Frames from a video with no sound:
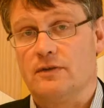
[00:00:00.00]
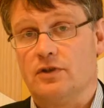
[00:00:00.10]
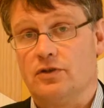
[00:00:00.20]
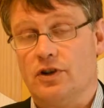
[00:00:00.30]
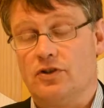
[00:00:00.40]
of the
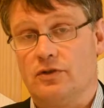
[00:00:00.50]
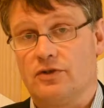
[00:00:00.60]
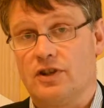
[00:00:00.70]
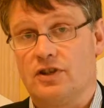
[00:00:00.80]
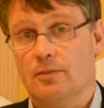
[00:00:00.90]
terrestrial
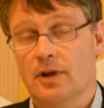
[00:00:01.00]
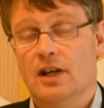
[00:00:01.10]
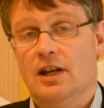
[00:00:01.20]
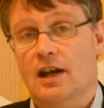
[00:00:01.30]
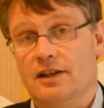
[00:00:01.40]
system
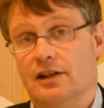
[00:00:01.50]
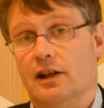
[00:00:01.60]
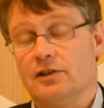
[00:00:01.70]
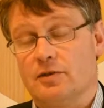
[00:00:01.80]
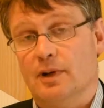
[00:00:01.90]
until
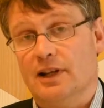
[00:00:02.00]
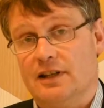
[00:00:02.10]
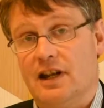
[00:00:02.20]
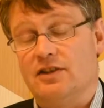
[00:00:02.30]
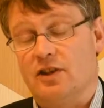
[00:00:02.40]
ultimately
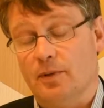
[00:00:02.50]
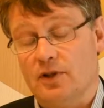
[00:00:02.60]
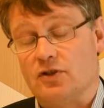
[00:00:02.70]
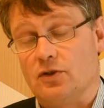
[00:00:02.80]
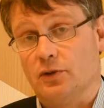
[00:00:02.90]
it ends up in
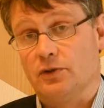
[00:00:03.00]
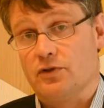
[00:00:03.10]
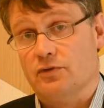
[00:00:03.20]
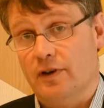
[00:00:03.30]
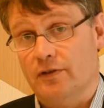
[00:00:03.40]
soils
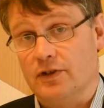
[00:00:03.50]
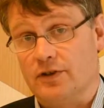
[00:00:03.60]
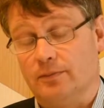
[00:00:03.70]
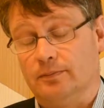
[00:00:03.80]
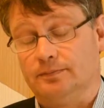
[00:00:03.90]
and
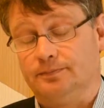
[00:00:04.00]
rivers.